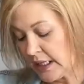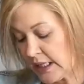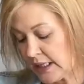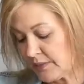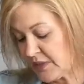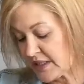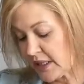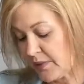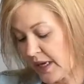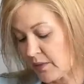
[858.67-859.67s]
um,
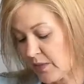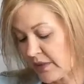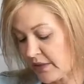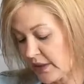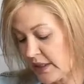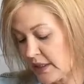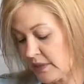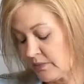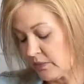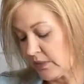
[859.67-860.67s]
instead of paying
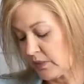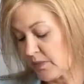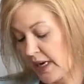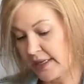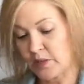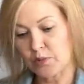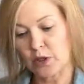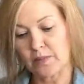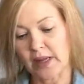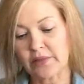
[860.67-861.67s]
monthly, buying it per
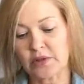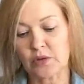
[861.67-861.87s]
month.